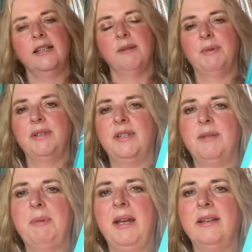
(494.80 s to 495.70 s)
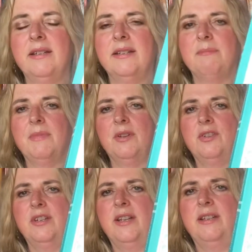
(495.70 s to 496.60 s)
up, I suspect, is a
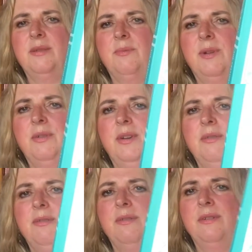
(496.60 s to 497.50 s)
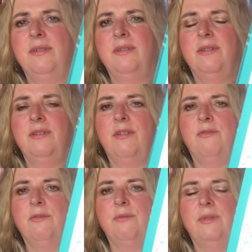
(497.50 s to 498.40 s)
much less well-known
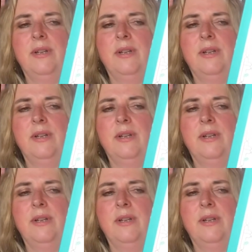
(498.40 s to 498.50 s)
novel.